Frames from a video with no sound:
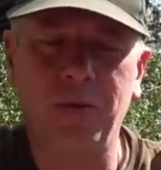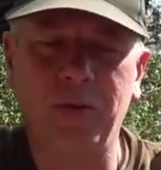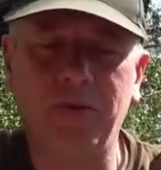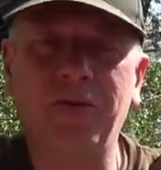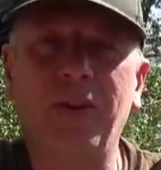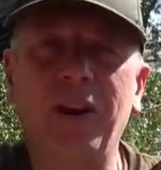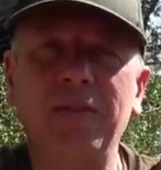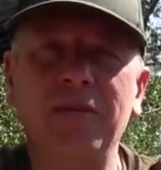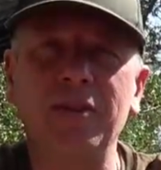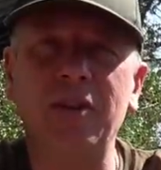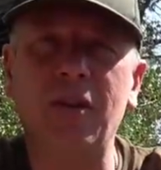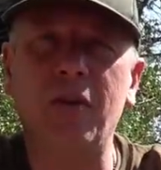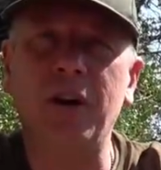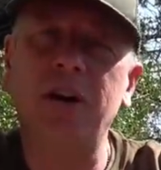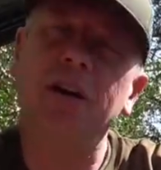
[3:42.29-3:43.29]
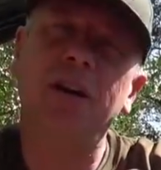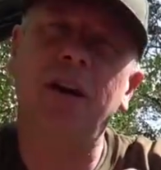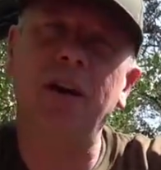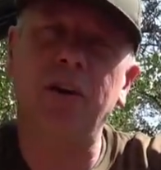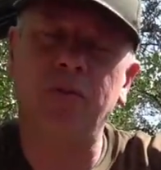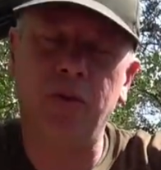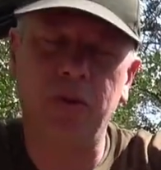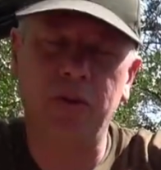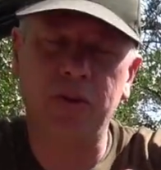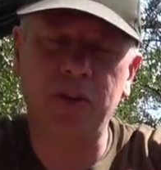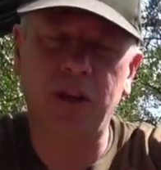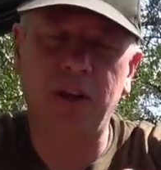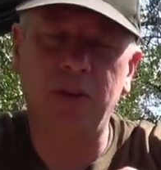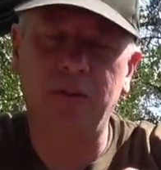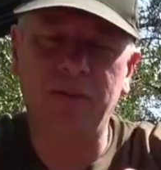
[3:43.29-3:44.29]
flavour's like, and later on I'll
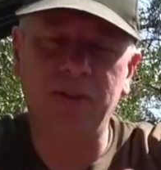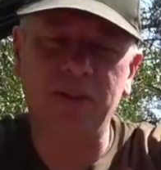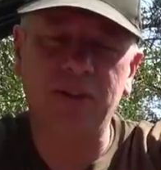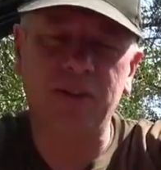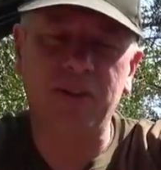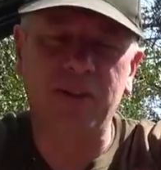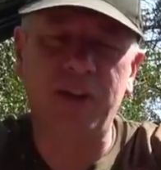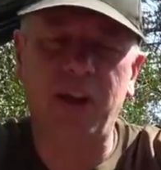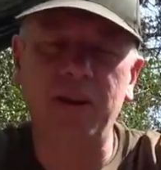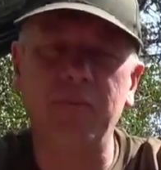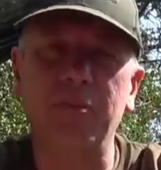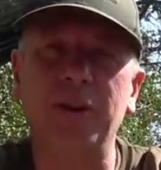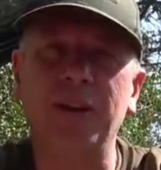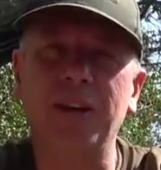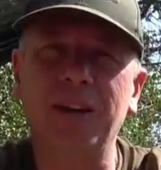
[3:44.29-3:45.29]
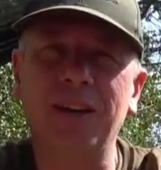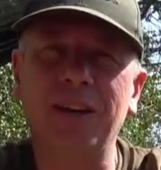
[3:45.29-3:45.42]
tell you if it sustained my